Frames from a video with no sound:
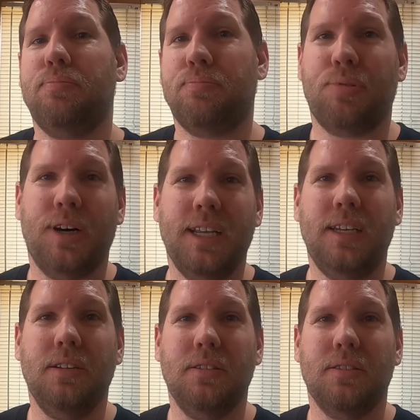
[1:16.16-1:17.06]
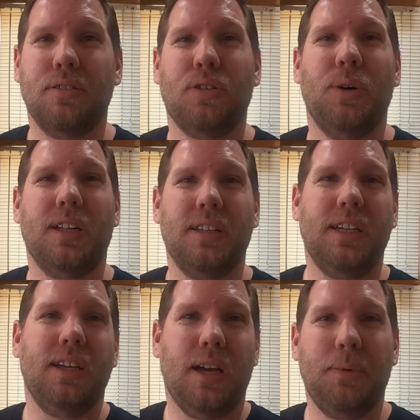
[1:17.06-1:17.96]
pretty
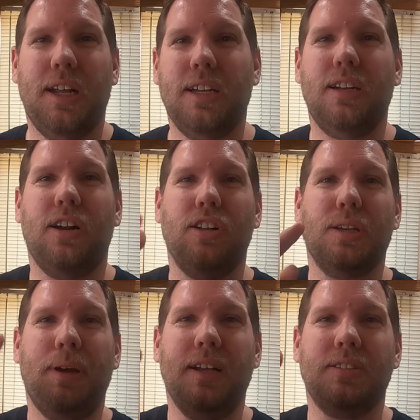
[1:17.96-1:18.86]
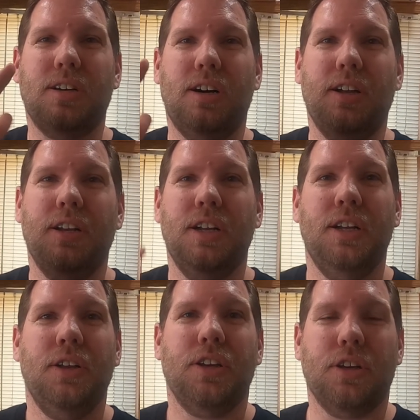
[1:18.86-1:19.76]
quickly. I mean, it all depends on
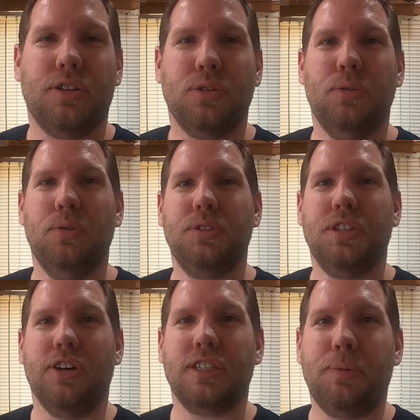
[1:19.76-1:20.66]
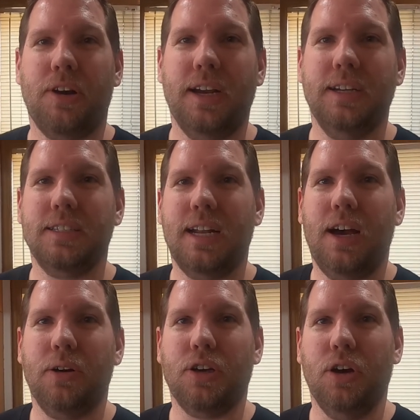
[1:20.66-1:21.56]
your tools and your experience and
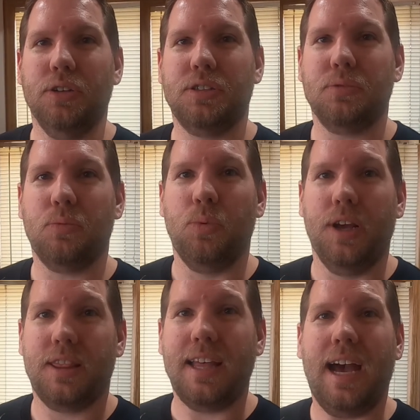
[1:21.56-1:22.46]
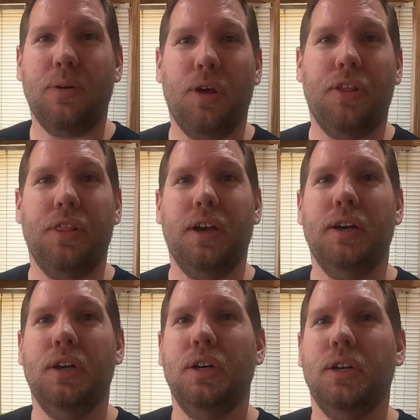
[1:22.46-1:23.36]
how it goes with that, whether the
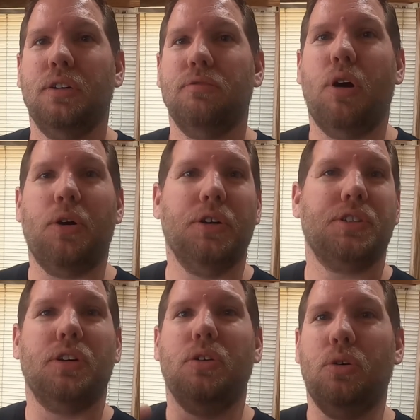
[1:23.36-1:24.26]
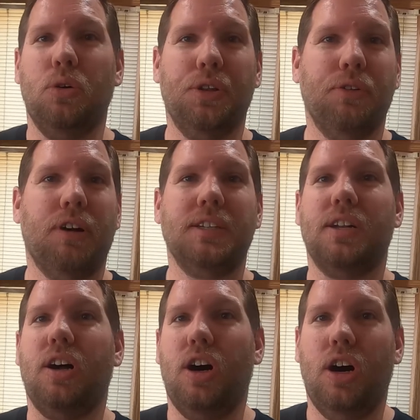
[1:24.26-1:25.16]
rotors are old and
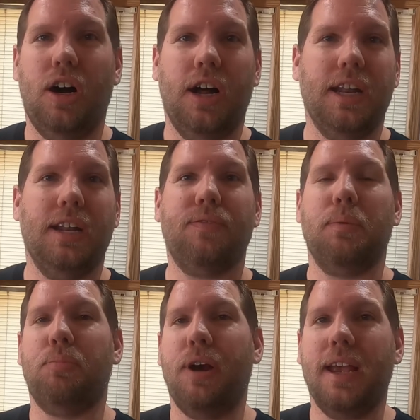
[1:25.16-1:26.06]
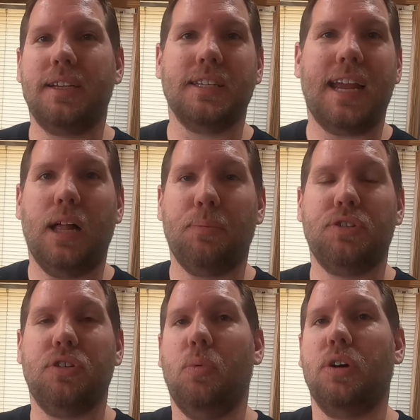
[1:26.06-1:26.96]
rusted on, and if the brakes and
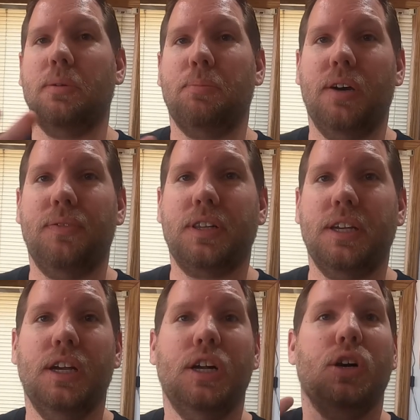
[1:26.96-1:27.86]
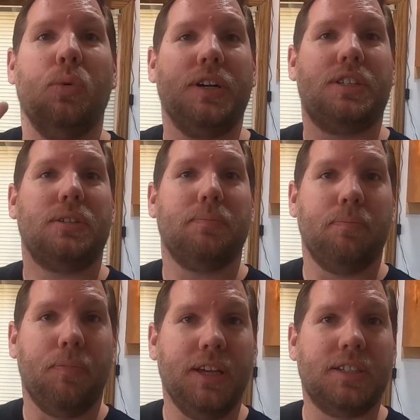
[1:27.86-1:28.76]
calipers are all working perfectly, which
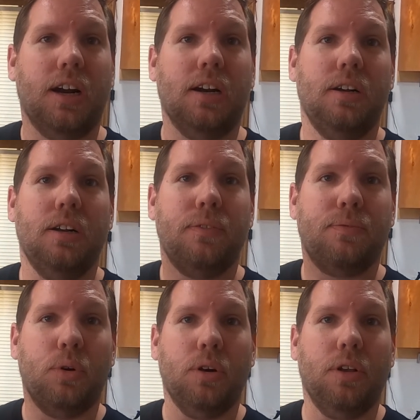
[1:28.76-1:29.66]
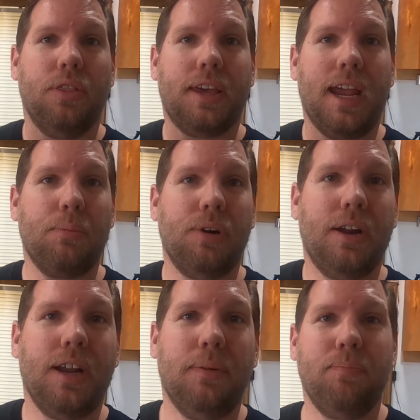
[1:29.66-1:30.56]
these are. For the Camry out
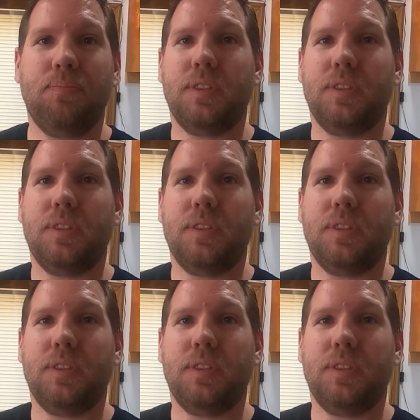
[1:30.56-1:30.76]
here,